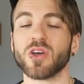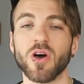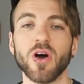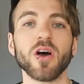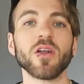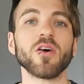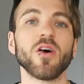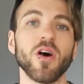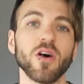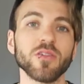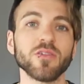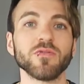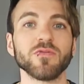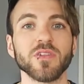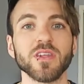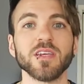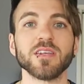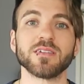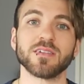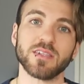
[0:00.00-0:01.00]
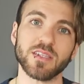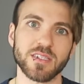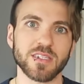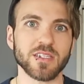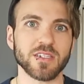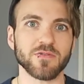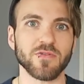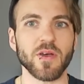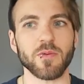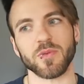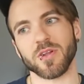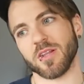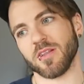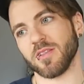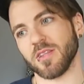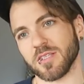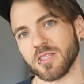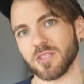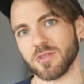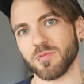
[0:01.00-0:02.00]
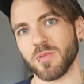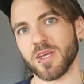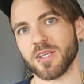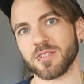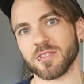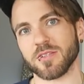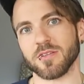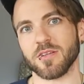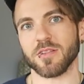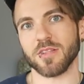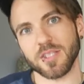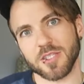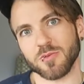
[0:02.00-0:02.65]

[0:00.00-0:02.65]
taught all of these, this is feminine, this is masculine,